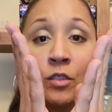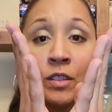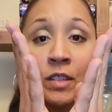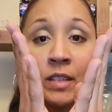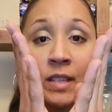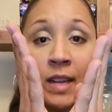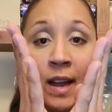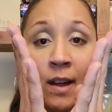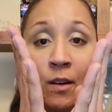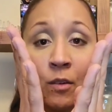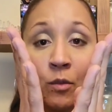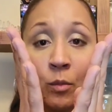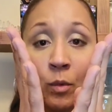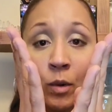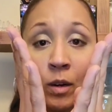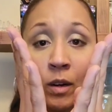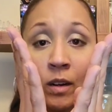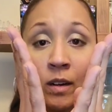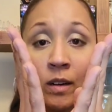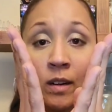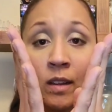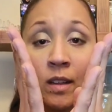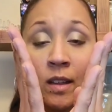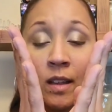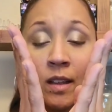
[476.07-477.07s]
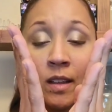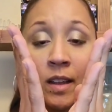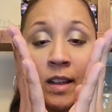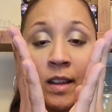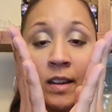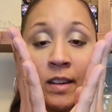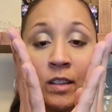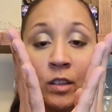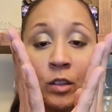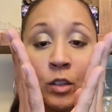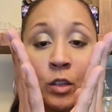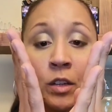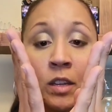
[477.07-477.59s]
downward
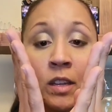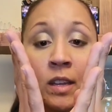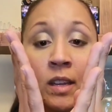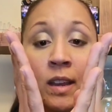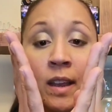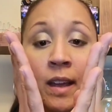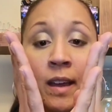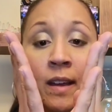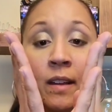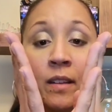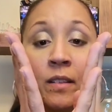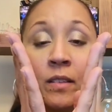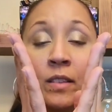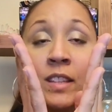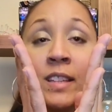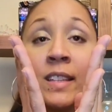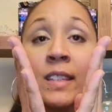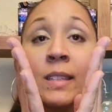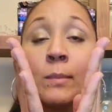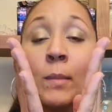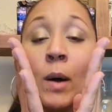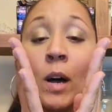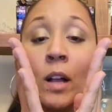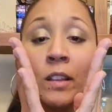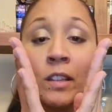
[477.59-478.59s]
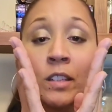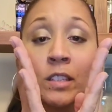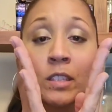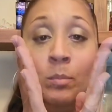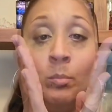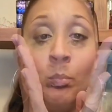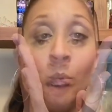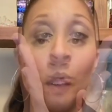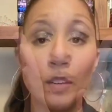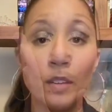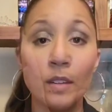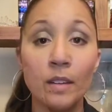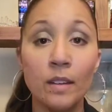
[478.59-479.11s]
and looking at the smallest
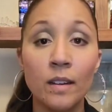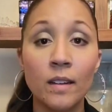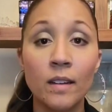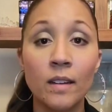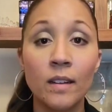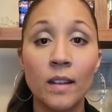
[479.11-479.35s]
point.